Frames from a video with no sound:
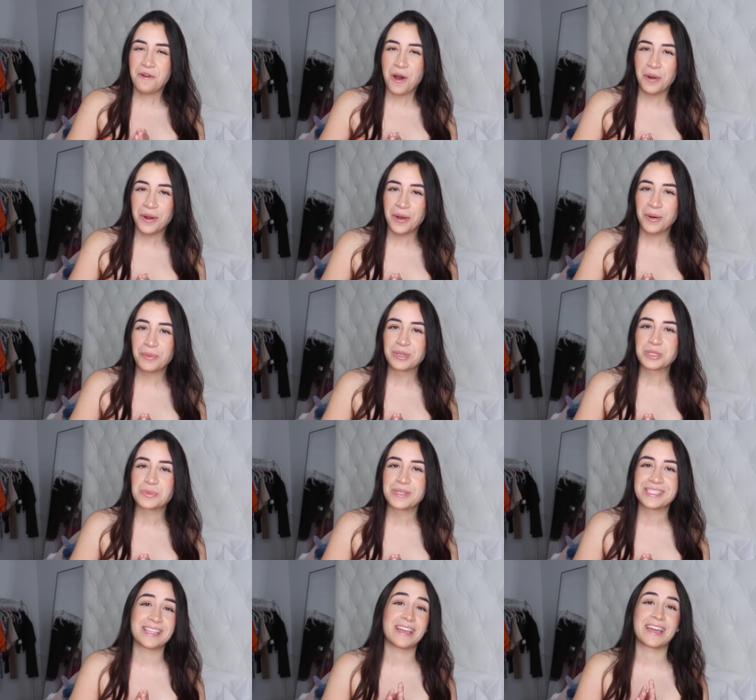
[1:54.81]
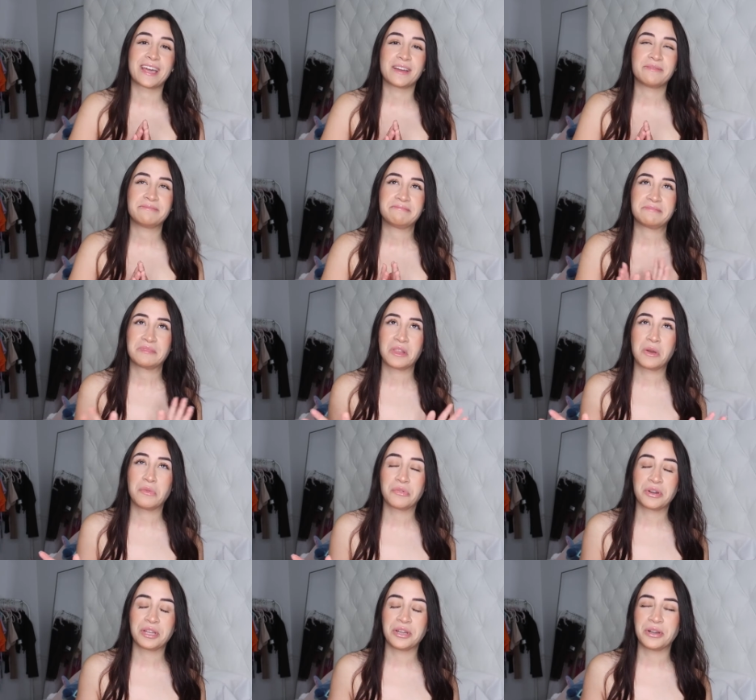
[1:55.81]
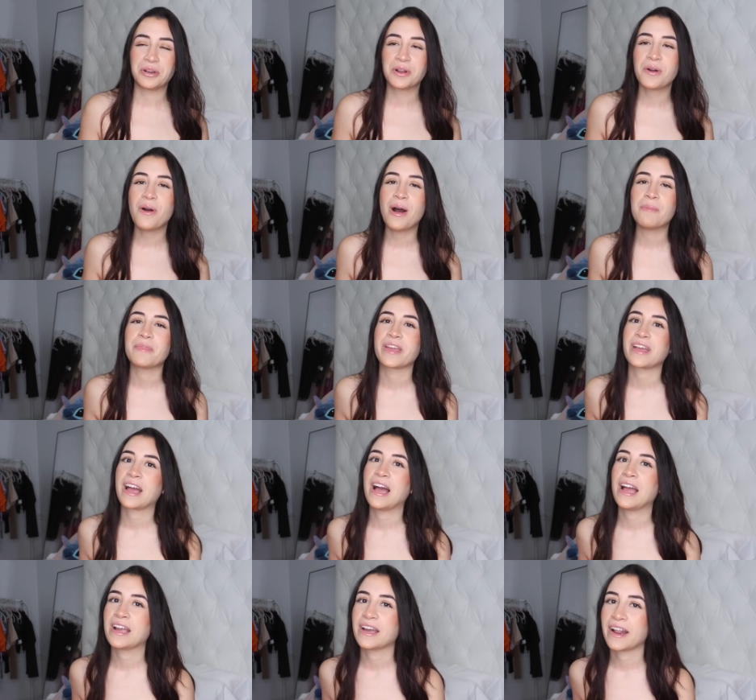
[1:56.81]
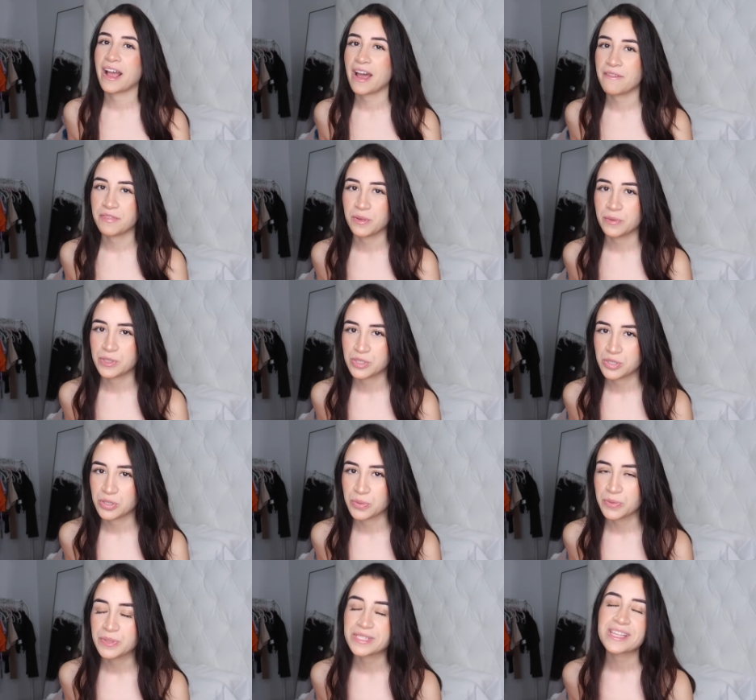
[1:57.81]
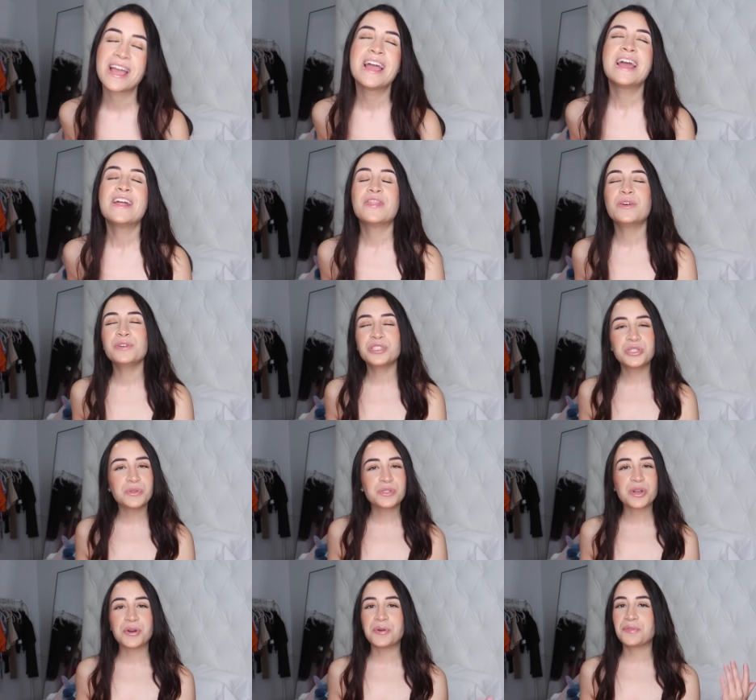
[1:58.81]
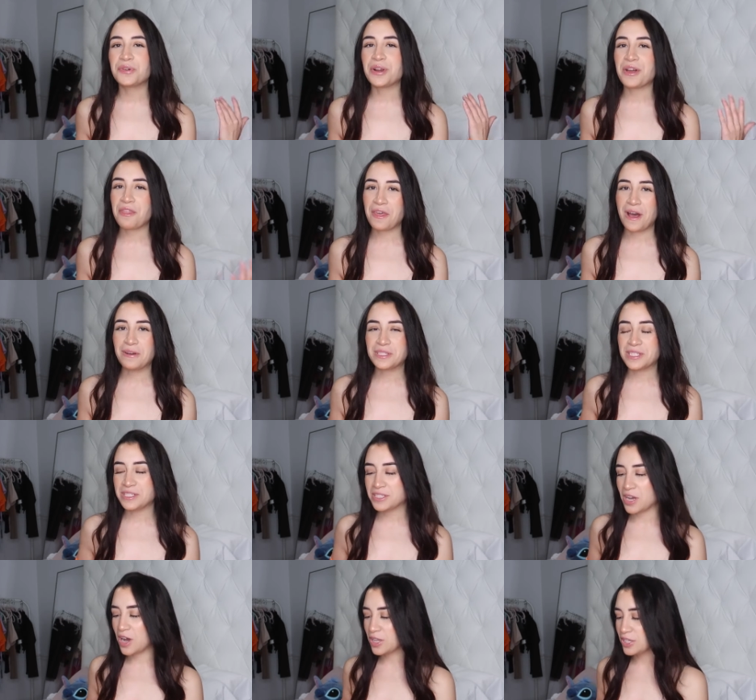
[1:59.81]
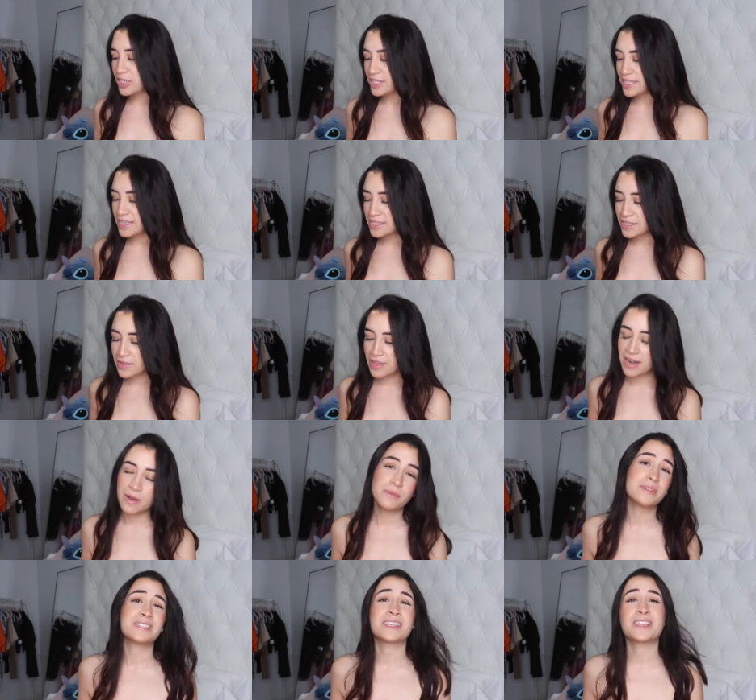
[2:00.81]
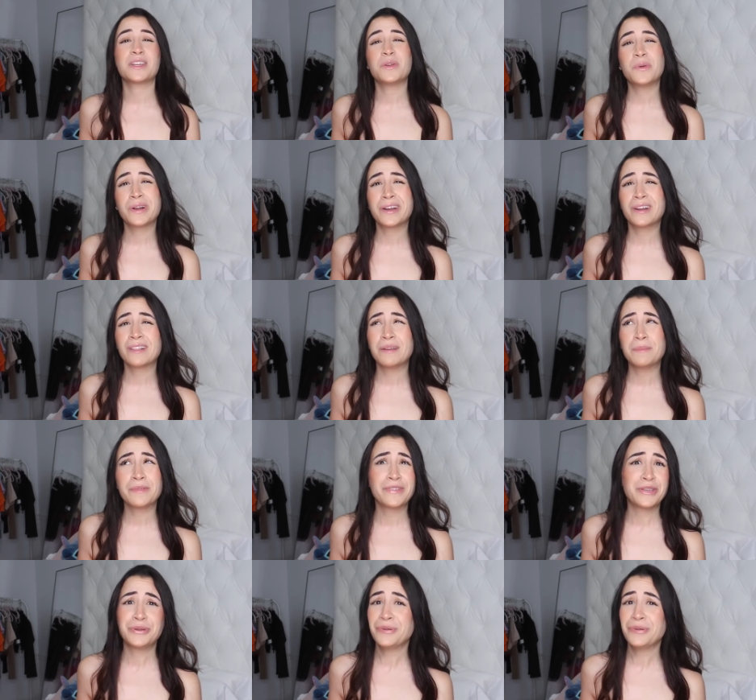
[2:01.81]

photo which was like over a year ago I'm like I gotta have those shoes those shoes are over a thousand dollars and so then I was like you know what Karla maybe